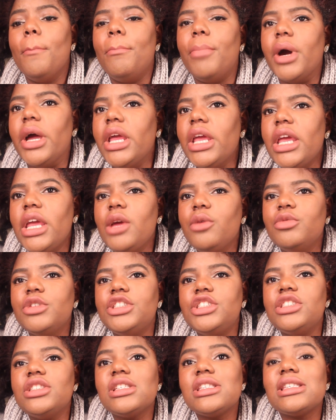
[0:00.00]
but it
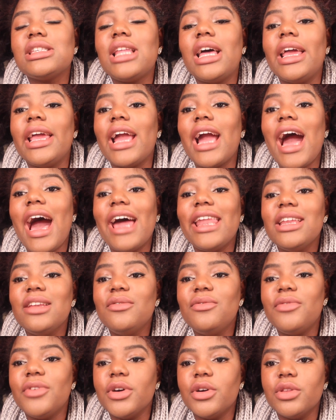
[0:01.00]
was just like, I
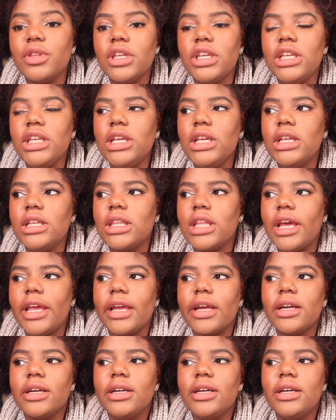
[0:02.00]
didn't feel the need,
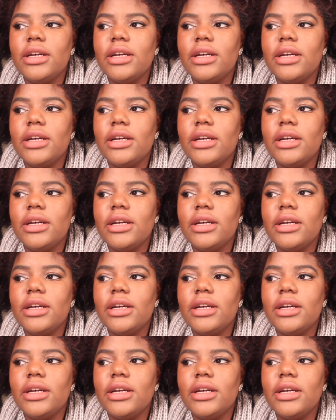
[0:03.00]
like